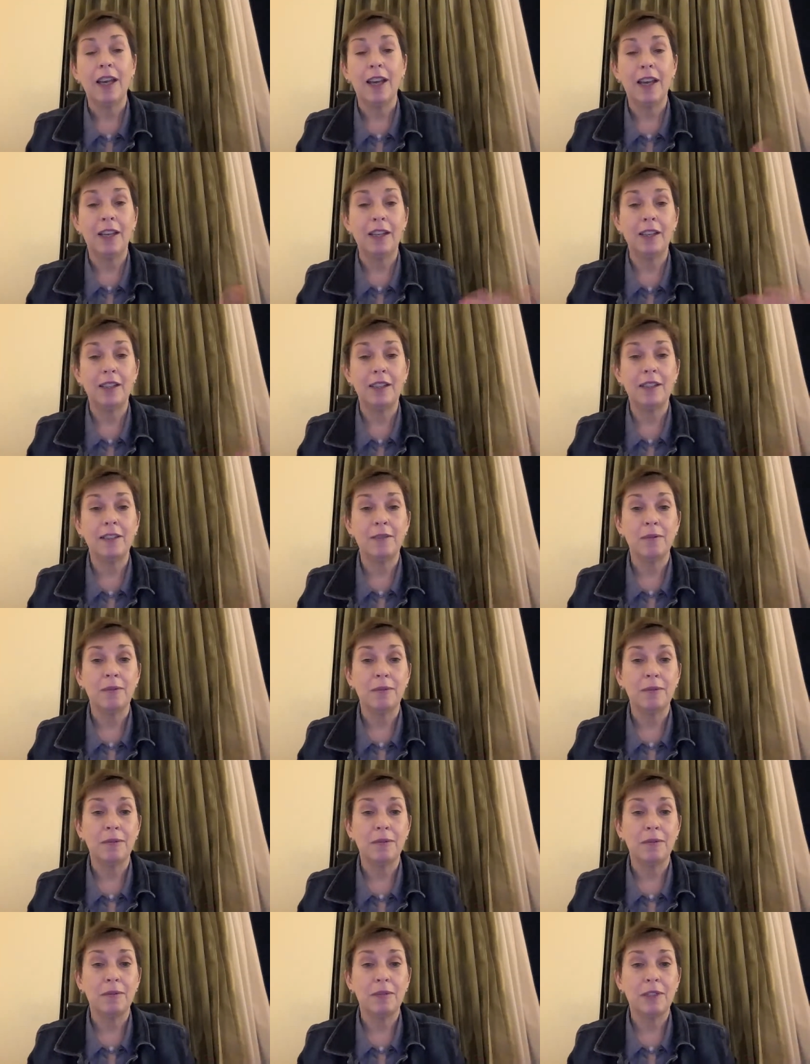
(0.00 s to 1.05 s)
and
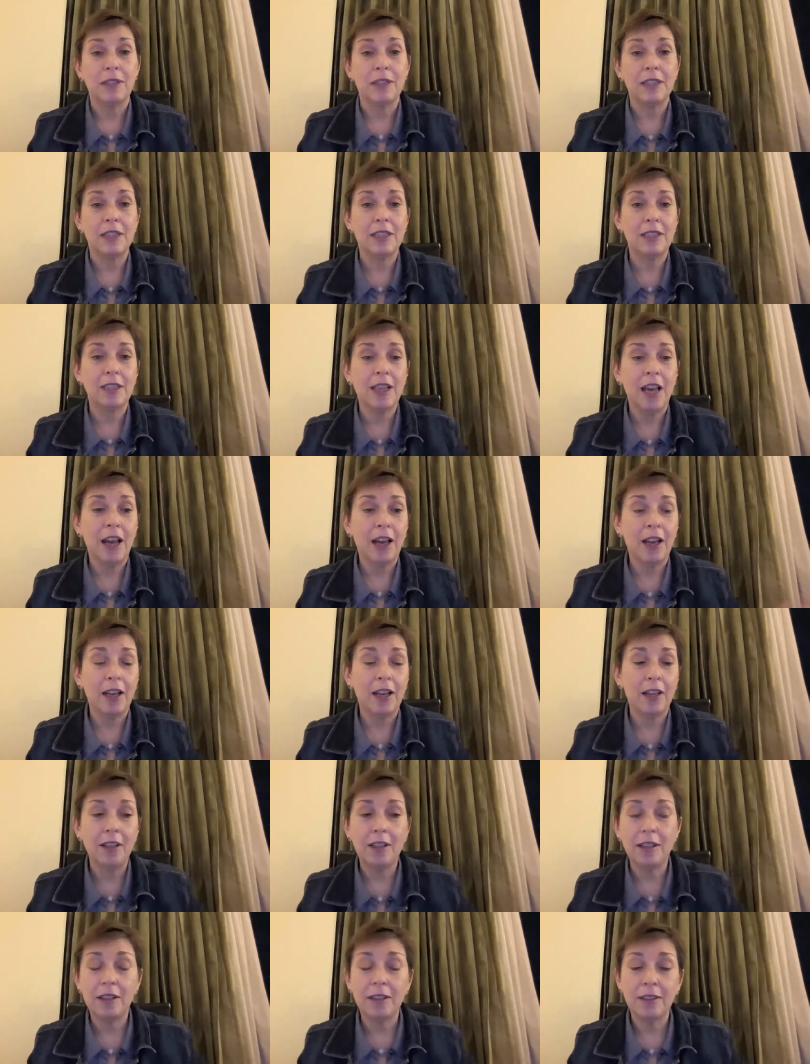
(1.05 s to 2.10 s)

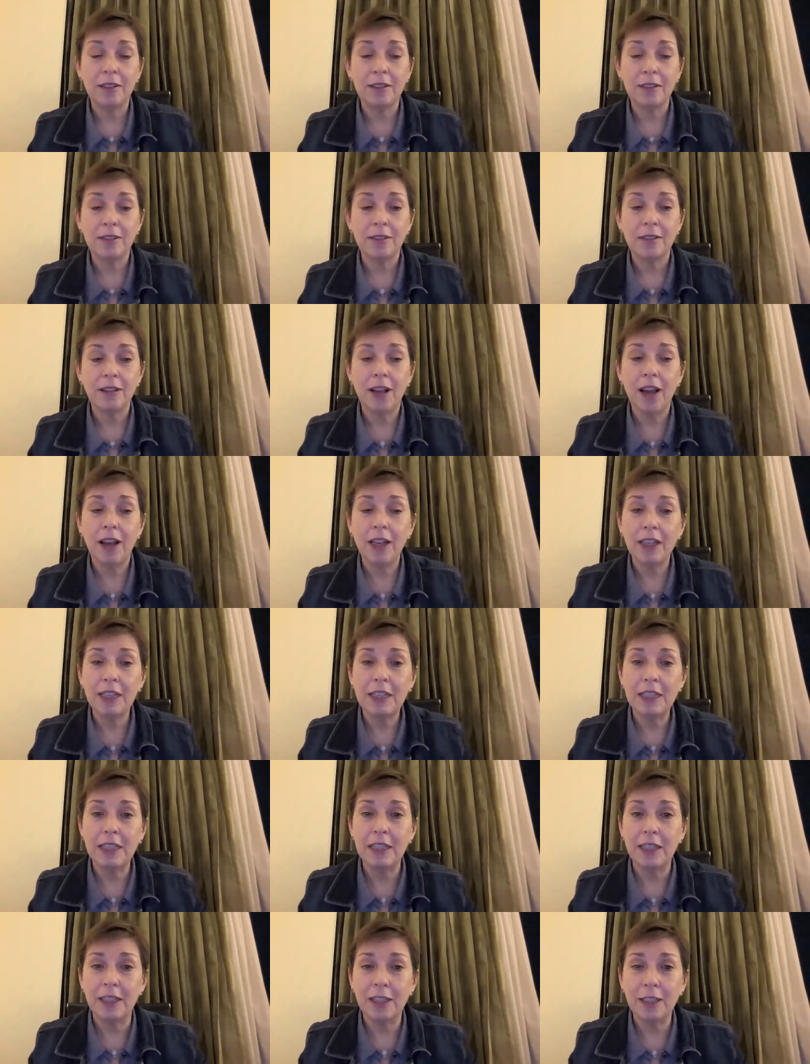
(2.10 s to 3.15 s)
decide
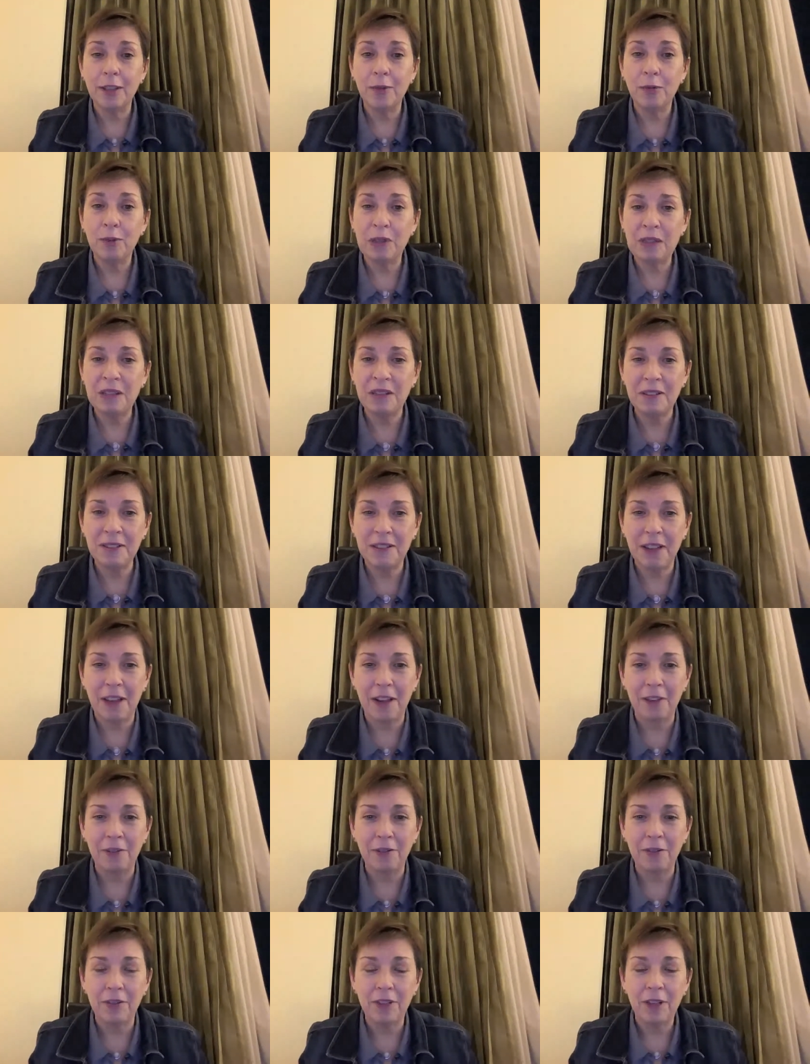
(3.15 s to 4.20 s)
honestly with
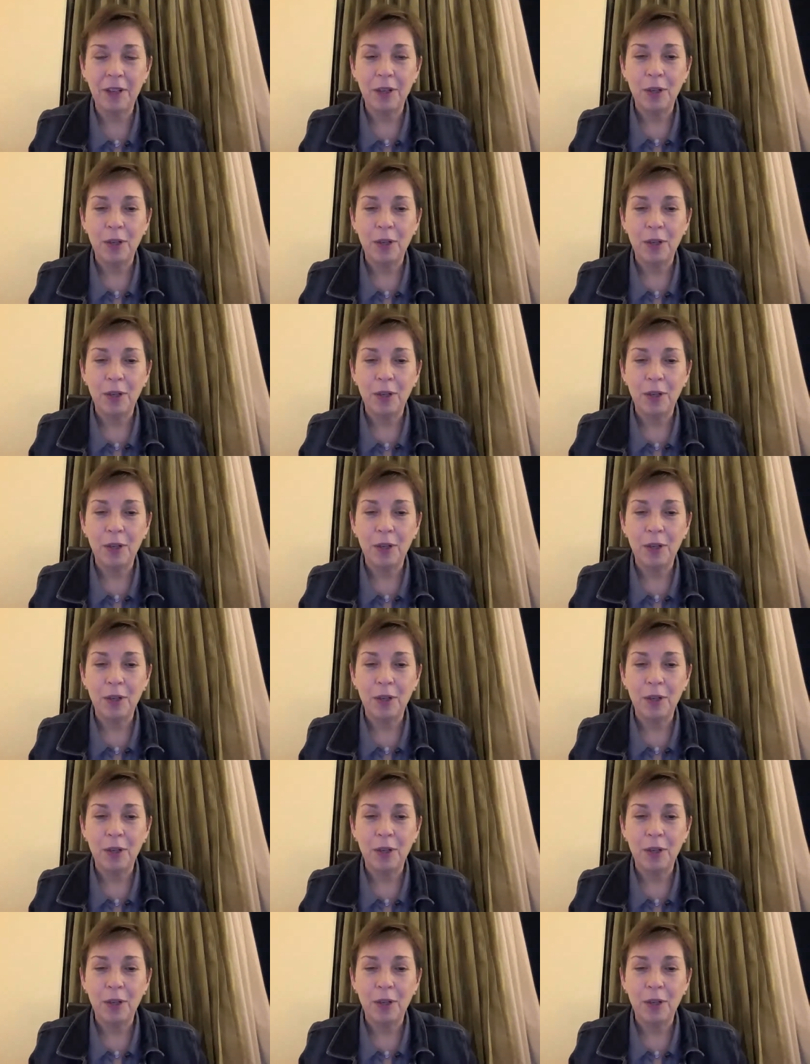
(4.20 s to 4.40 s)
yourself